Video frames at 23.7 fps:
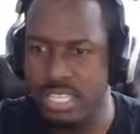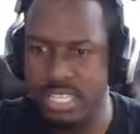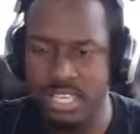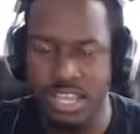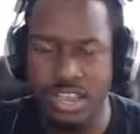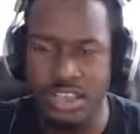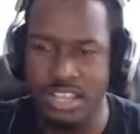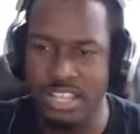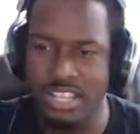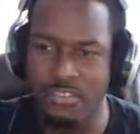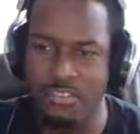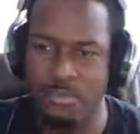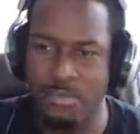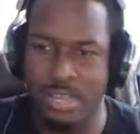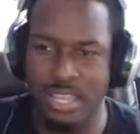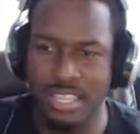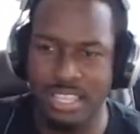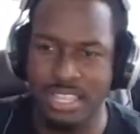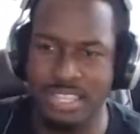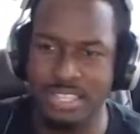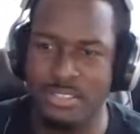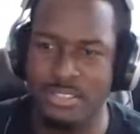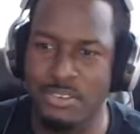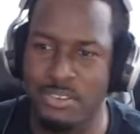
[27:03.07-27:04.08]
All right, never
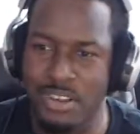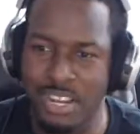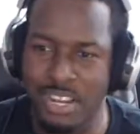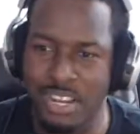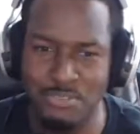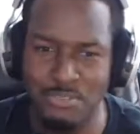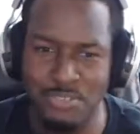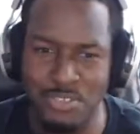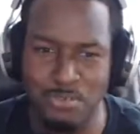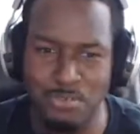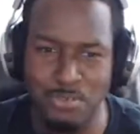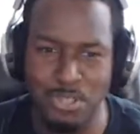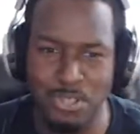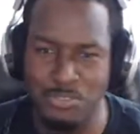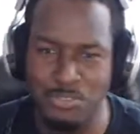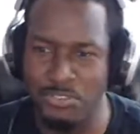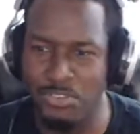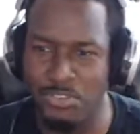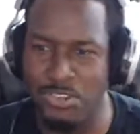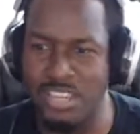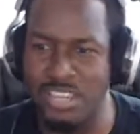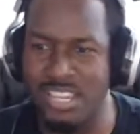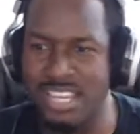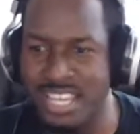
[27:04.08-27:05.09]
mind then. Don't worry. I won't spoil it for you.